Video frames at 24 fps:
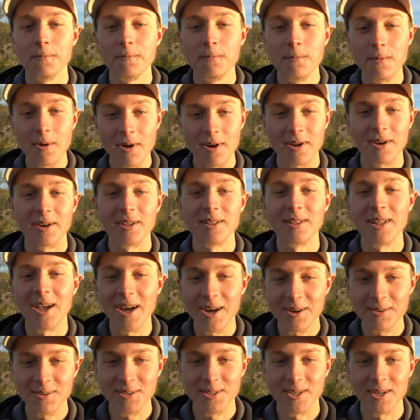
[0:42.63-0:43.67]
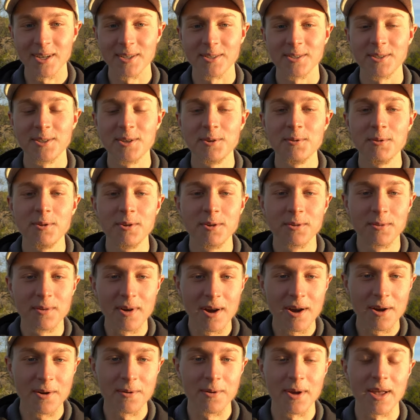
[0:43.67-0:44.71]
what allows us to
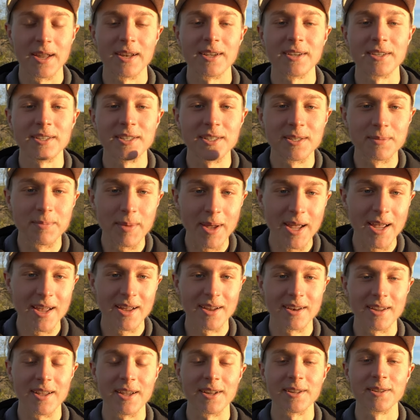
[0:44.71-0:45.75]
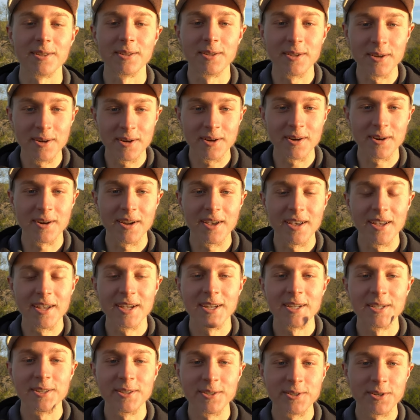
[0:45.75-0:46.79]
grow and expand and learn
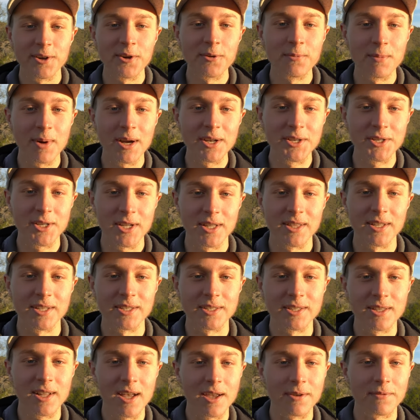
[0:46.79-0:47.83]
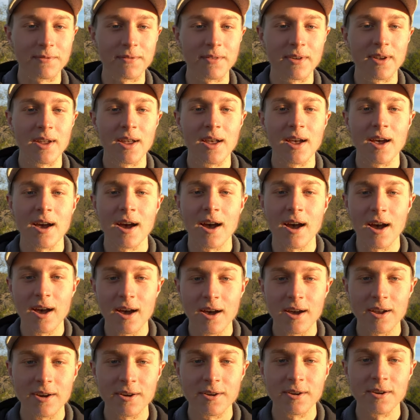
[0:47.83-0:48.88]
so much in this life.
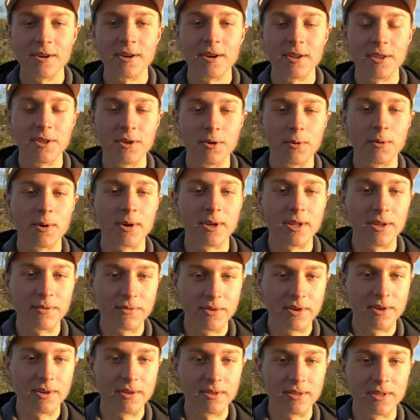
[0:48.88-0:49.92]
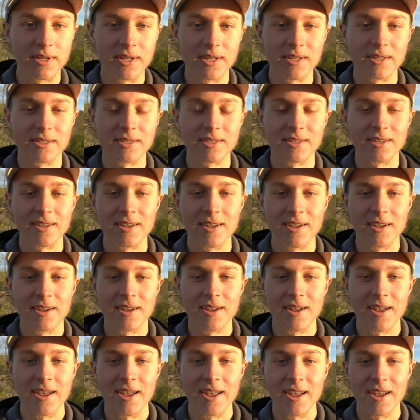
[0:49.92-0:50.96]
Honor your difficulties,
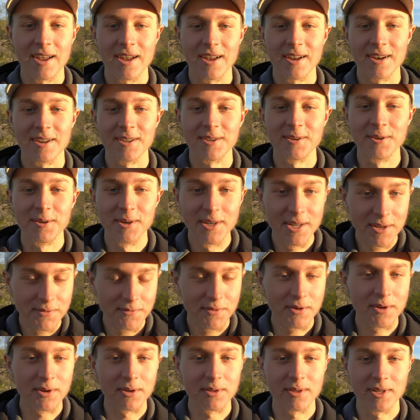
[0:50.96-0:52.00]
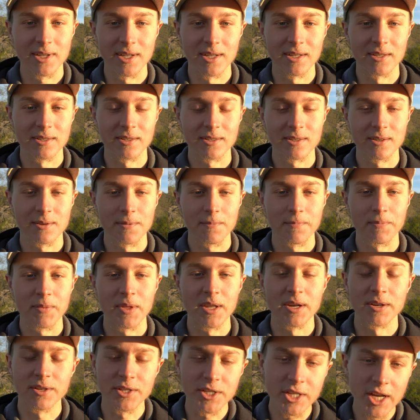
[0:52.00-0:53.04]
and your difficulties,
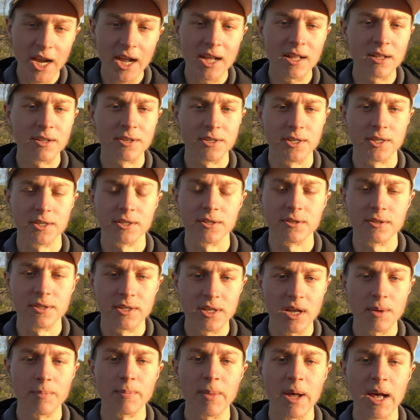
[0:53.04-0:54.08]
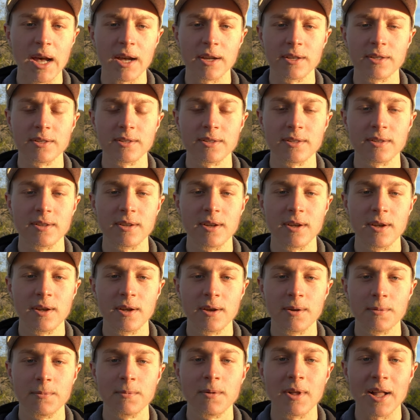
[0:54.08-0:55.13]
your challenges, your setbacks
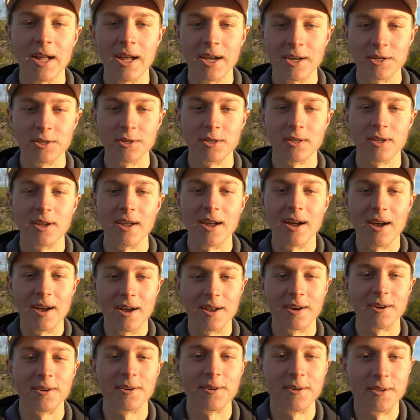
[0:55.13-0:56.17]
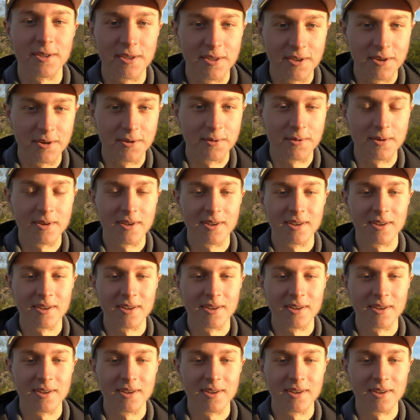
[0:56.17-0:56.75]
will actually honor you.